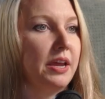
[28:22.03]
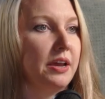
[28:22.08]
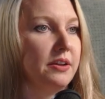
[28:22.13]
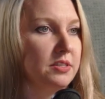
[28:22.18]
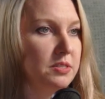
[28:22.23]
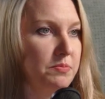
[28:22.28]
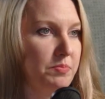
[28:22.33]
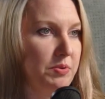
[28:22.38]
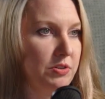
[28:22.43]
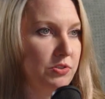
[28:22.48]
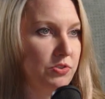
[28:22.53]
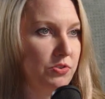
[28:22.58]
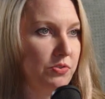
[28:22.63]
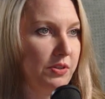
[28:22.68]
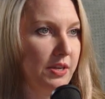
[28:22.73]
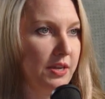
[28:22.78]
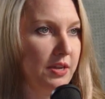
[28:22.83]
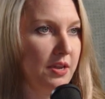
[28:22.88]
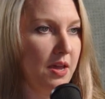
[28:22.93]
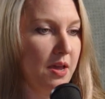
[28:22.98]
else
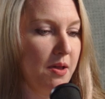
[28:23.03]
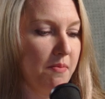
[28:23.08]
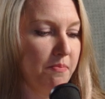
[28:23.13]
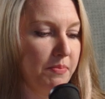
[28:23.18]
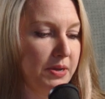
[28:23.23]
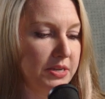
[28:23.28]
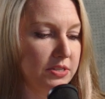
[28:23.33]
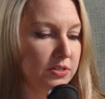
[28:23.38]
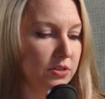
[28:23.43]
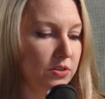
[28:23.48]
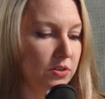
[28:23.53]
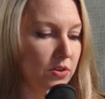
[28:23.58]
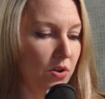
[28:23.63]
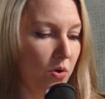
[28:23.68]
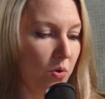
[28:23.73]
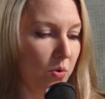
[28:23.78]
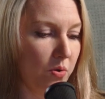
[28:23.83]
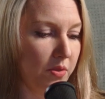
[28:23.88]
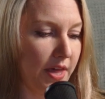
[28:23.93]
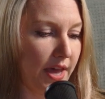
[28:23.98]
spiritually, but to
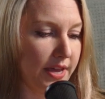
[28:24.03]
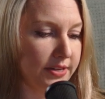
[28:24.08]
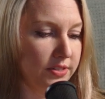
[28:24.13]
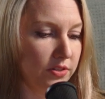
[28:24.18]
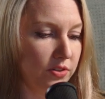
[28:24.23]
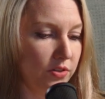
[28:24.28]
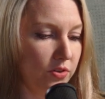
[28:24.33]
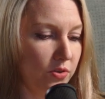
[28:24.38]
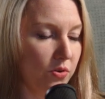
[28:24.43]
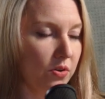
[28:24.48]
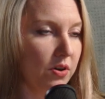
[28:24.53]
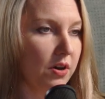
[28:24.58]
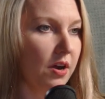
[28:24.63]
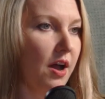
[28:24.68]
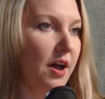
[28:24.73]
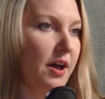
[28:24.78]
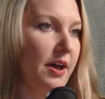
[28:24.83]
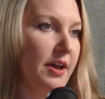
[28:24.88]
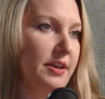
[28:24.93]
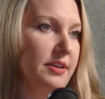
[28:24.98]
know that your
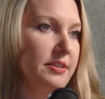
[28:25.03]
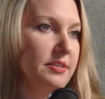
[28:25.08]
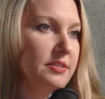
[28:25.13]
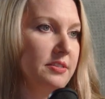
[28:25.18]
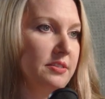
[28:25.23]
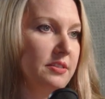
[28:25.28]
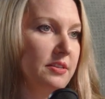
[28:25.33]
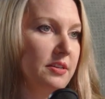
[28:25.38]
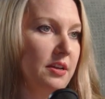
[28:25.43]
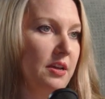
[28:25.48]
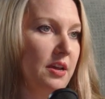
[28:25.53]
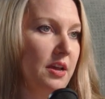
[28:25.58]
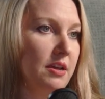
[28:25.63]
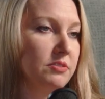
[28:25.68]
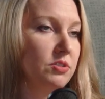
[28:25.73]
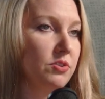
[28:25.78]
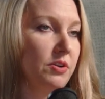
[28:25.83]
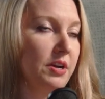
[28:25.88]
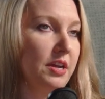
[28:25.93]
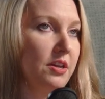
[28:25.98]
actions
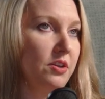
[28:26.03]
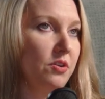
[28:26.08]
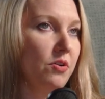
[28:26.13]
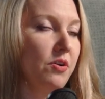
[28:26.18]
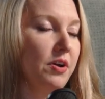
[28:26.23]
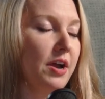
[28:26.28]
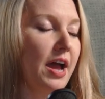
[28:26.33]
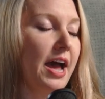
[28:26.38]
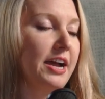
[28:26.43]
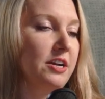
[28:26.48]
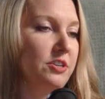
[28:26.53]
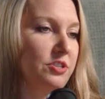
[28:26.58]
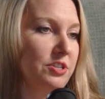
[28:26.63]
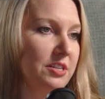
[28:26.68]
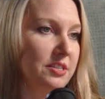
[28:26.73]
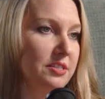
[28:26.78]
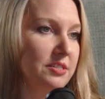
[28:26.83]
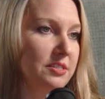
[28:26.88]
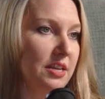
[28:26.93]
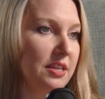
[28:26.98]

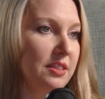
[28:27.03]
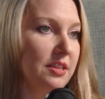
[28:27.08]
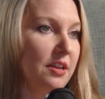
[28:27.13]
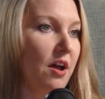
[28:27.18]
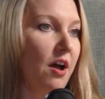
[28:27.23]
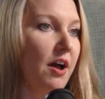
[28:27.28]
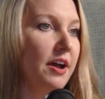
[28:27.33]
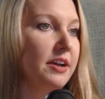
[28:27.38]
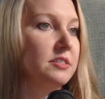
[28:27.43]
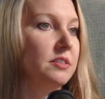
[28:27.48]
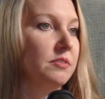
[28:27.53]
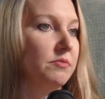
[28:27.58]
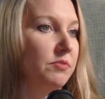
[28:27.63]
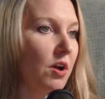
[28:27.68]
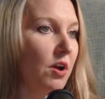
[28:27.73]
in the eyes of